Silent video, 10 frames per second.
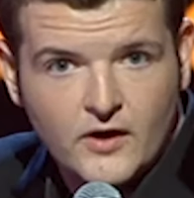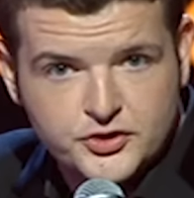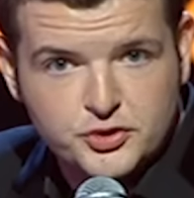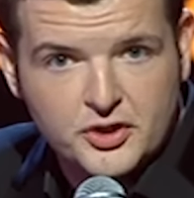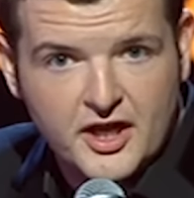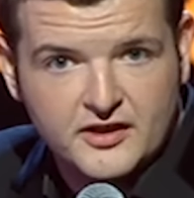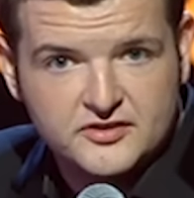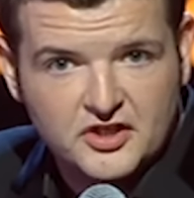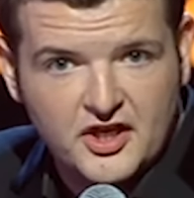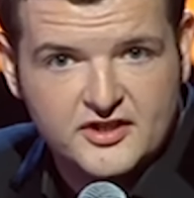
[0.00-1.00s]
A
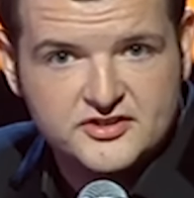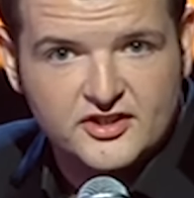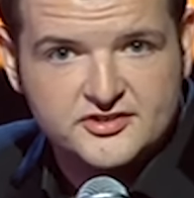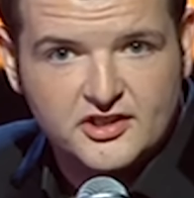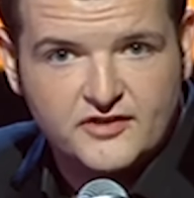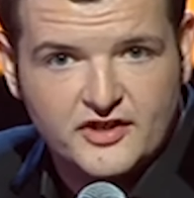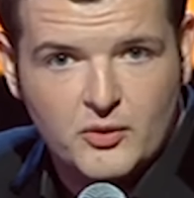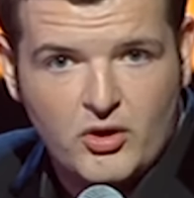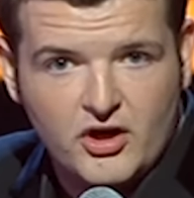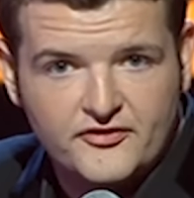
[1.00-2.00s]
Durex extra safe in a
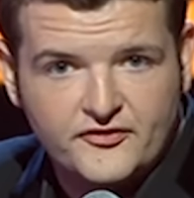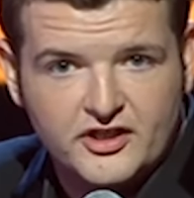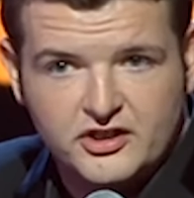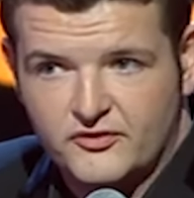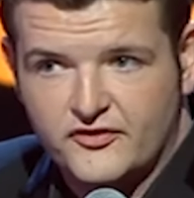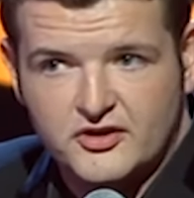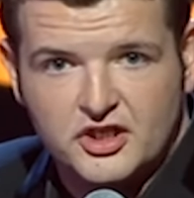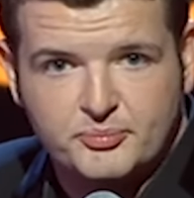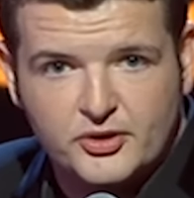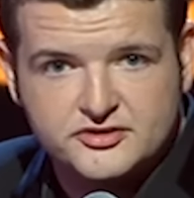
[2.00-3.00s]
water fight, you'll
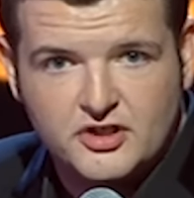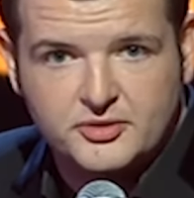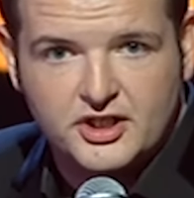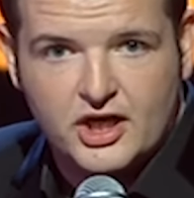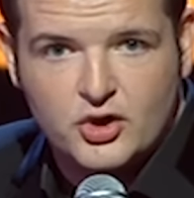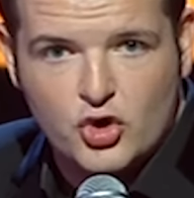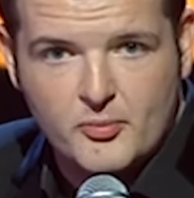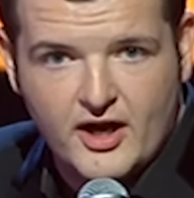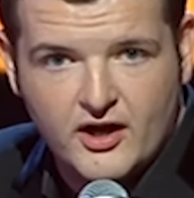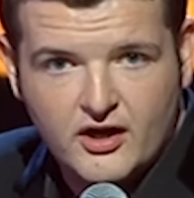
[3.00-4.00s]
fucking put somebody in a
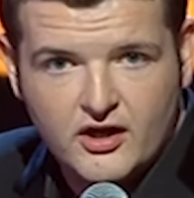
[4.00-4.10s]
coma.